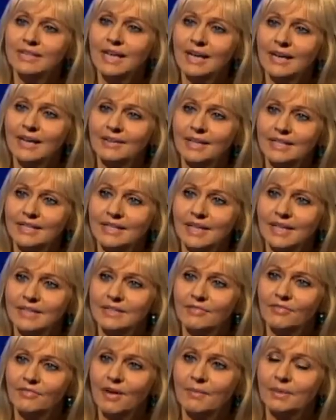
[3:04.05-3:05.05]
say it, that
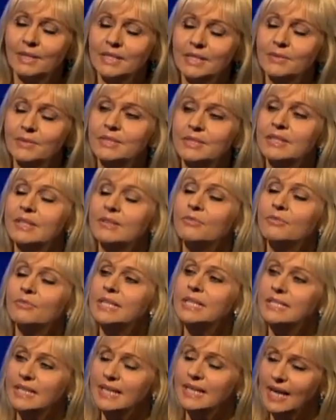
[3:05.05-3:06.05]
sounds fine. But I suppose in the
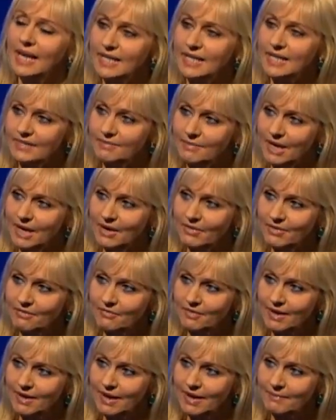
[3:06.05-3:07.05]
recent case of Mary
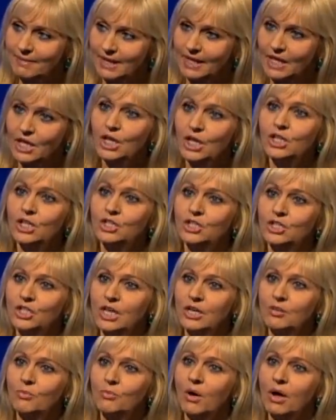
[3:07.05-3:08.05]
Fleming,
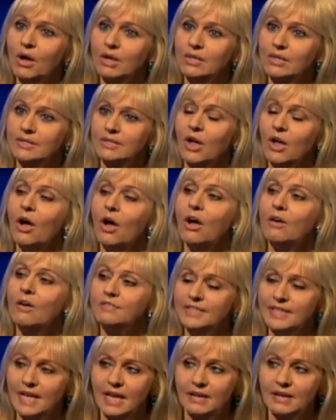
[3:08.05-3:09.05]
she was of
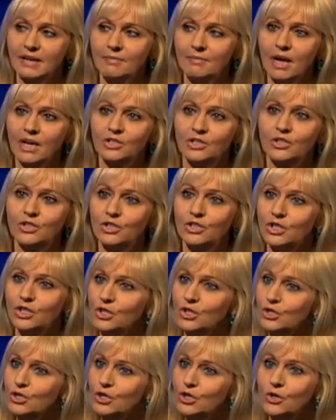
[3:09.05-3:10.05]
sound mind. She
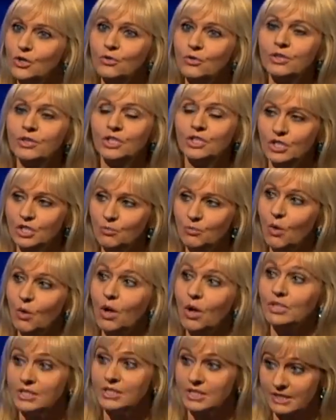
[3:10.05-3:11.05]
knew that she
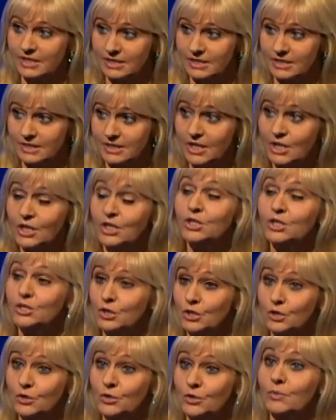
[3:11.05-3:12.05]
wanted
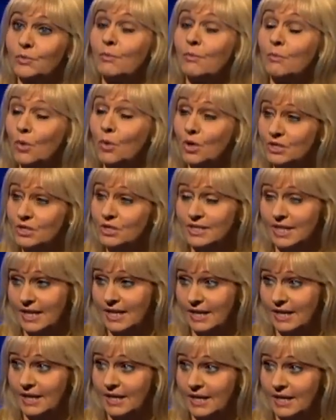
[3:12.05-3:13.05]
to one
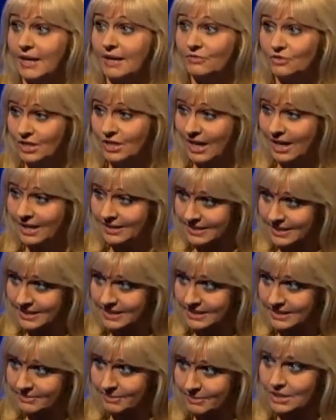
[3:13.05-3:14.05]
day, if she had
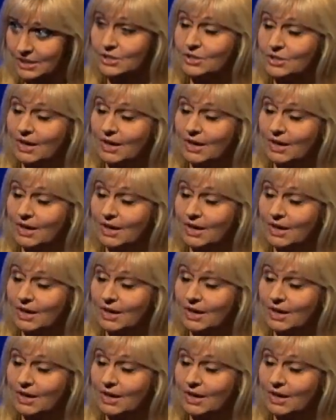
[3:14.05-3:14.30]
needs be,